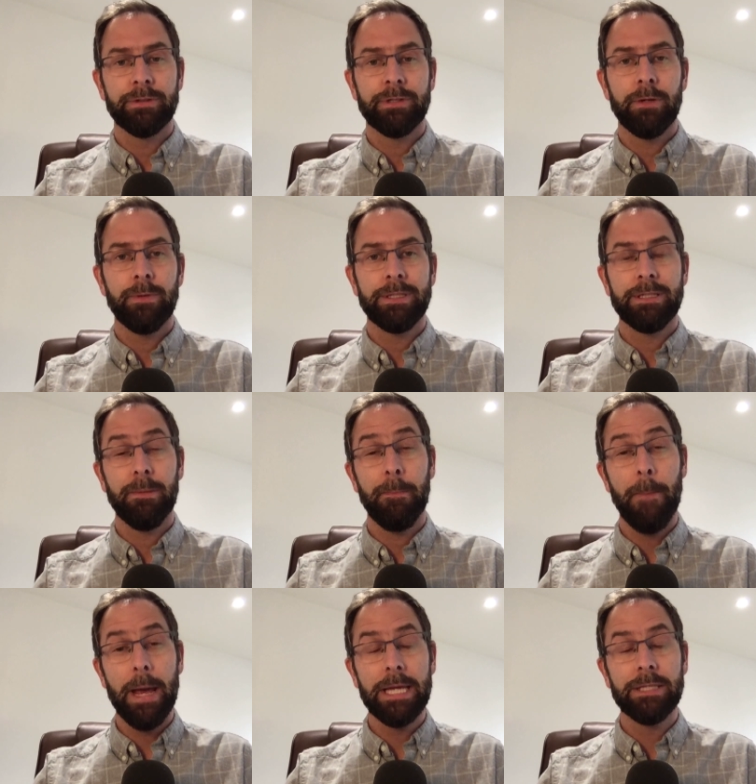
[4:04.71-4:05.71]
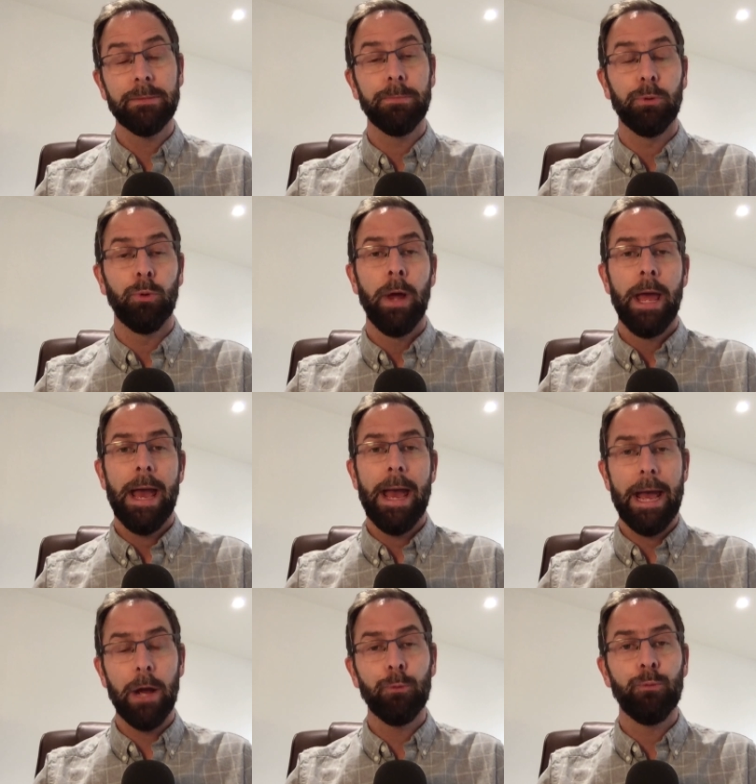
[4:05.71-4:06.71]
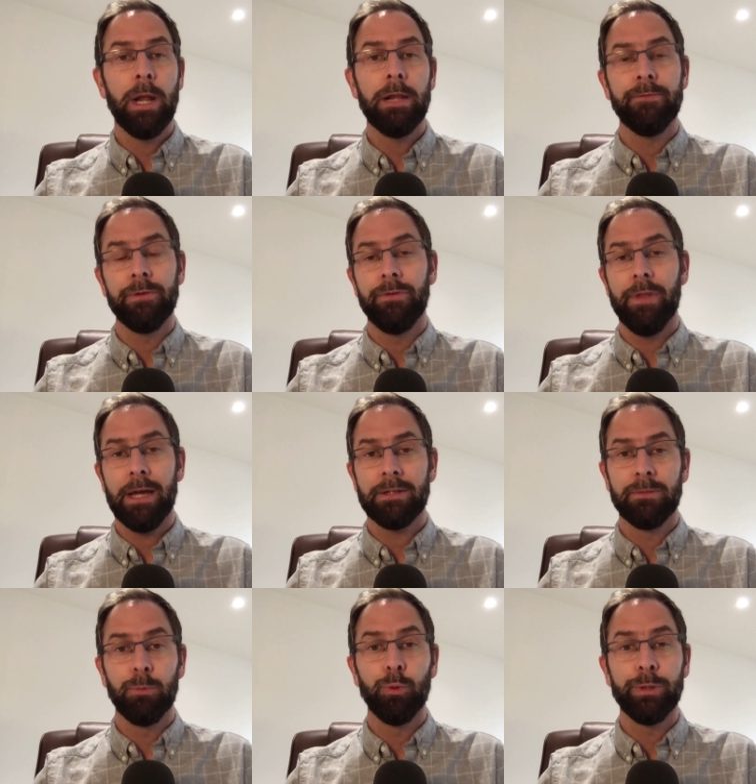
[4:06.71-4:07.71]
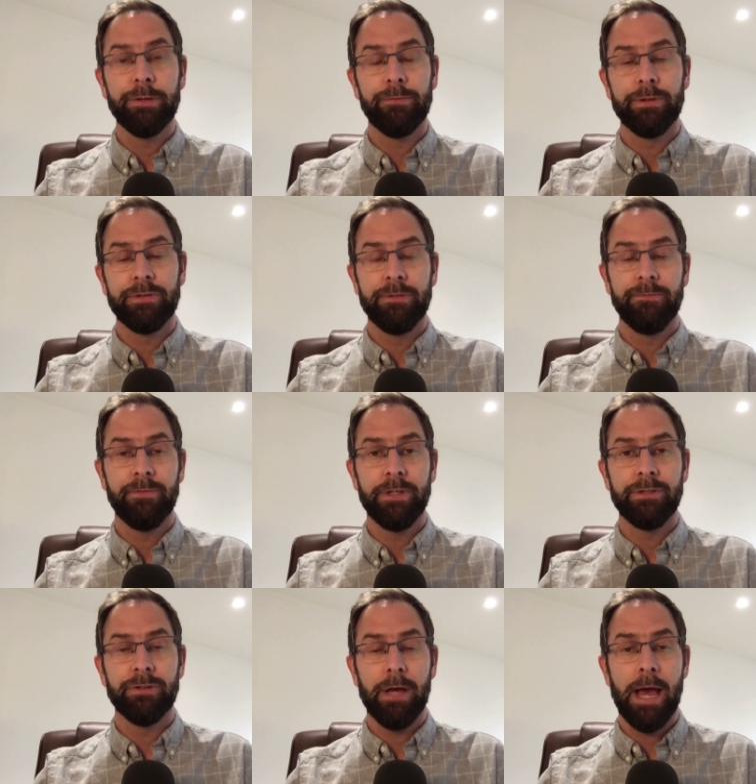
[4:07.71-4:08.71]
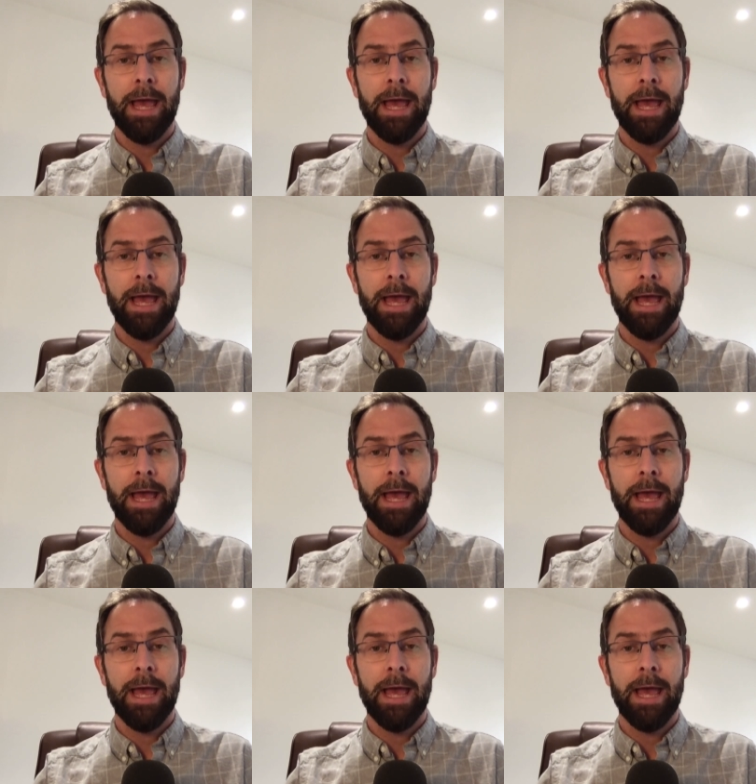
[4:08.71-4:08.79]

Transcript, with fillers: So it's debatable how relevant that small difference in visa